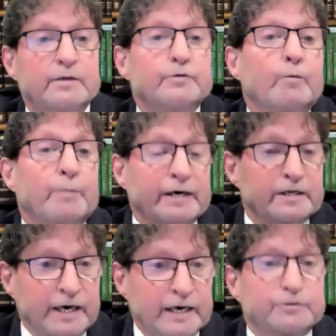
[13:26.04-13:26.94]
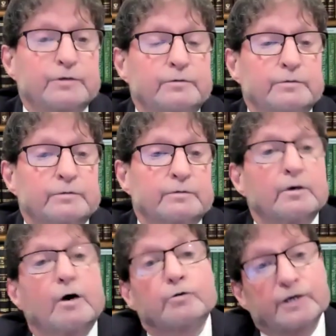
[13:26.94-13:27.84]
Nobody counted.
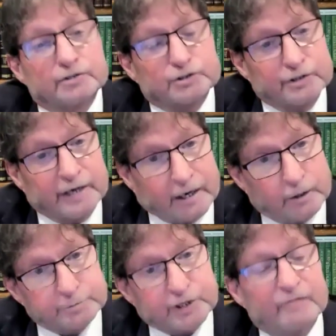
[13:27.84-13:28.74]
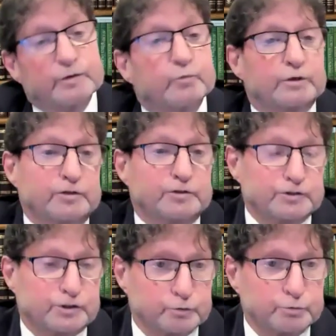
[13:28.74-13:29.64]
Okay, so the Arabs are having more kids
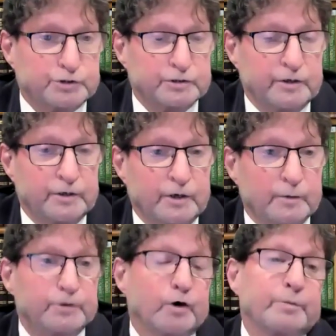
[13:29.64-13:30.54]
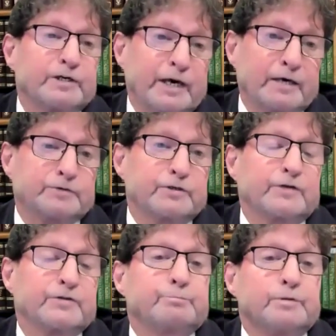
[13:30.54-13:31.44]
than Jews, but nobody counted
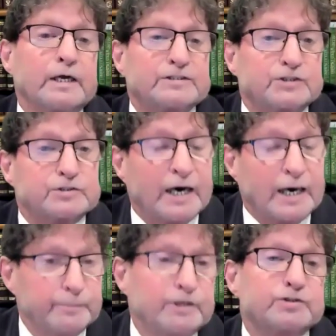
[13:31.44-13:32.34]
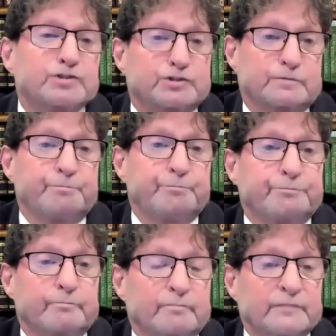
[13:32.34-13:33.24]
on the blessed communists
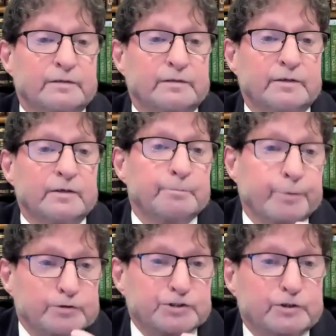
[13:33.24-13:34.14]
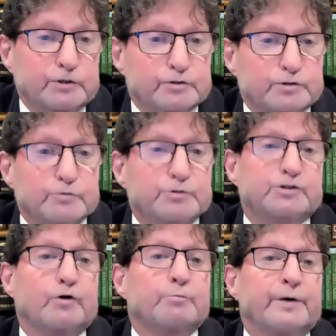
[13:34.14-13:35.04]
persecuting Jews
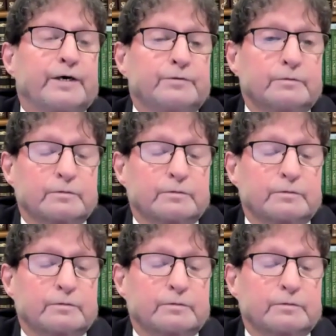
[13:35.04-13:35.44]
so bad